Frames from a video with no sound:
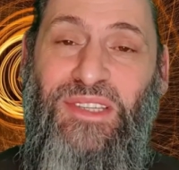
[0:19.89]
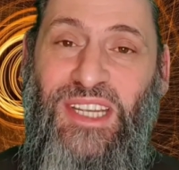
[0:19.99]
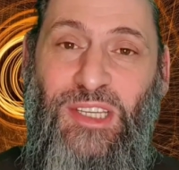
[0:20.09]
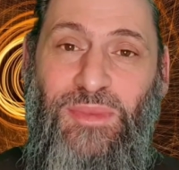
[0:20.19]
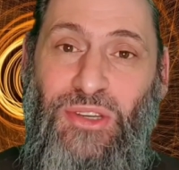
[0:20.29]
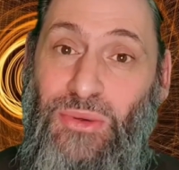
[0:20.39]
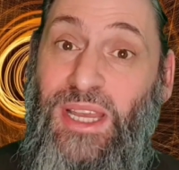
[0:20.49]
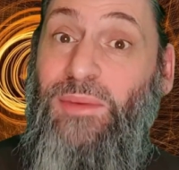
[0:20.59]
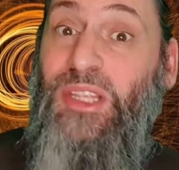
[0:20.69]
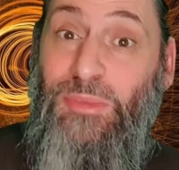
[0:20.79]
People said to me, do you
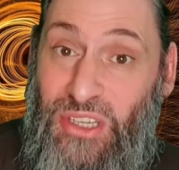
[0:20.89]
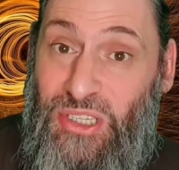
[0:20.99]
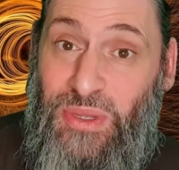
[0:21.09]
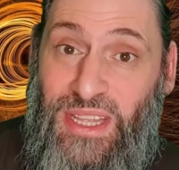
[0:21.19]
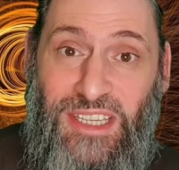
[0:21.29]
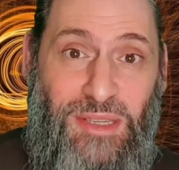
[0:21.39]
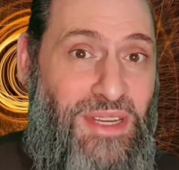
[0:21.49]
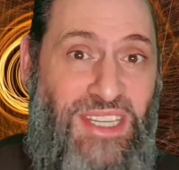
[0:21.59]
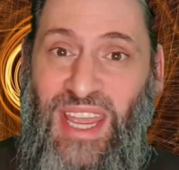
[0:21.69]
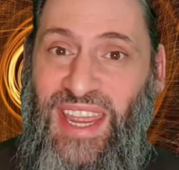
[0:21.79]
want to come to the mosque with us?
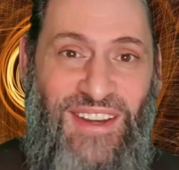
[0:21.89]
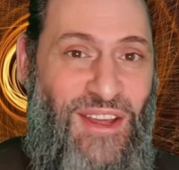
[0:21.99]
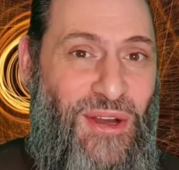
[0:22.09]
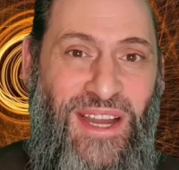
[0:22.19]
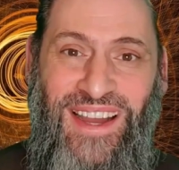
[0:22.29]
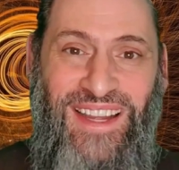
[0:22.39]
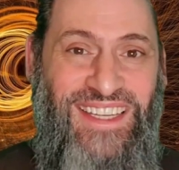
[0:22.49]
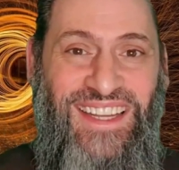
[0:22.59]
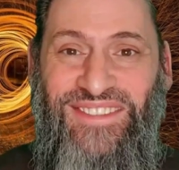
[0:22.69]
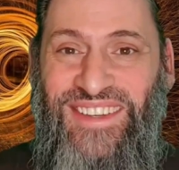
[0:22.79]
And me saying, no,
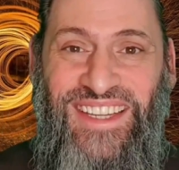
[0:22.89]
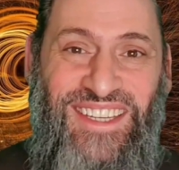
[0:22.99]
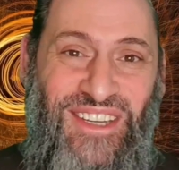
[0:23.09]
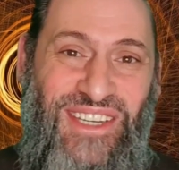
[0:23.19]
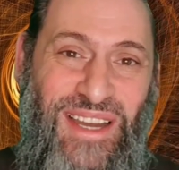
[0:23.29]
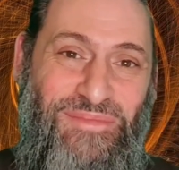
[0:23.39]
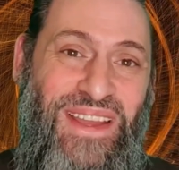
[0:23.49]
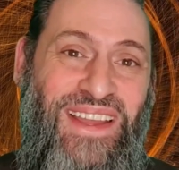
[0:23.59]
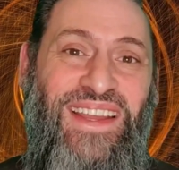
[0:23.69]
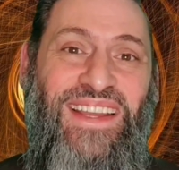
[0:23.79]
I definitely don't.